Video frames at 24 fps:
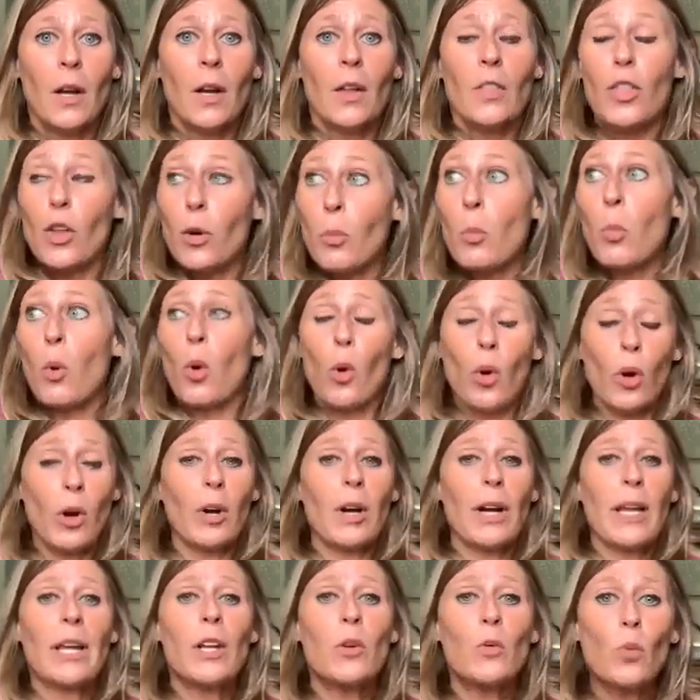The more
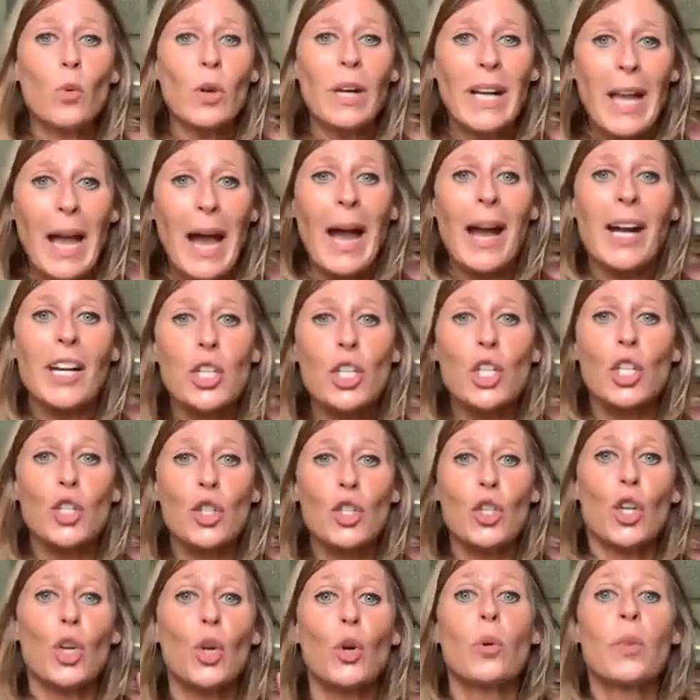in reaction
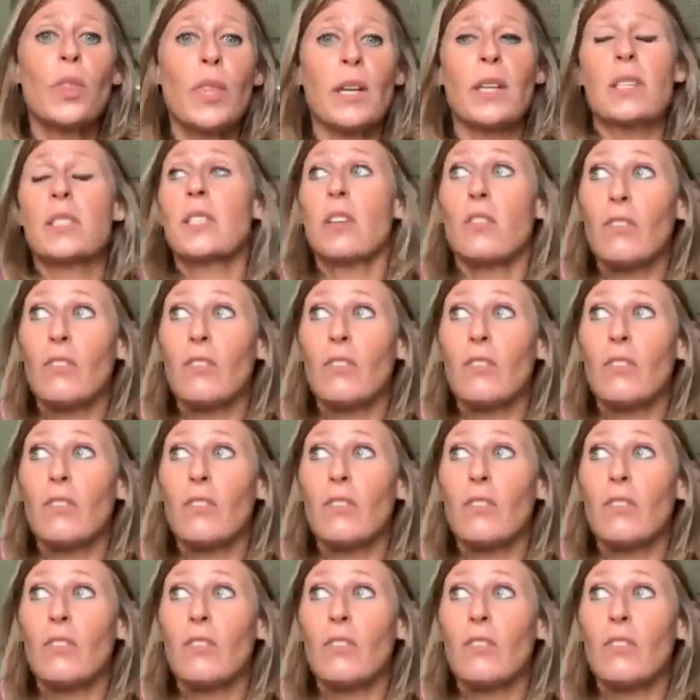to this,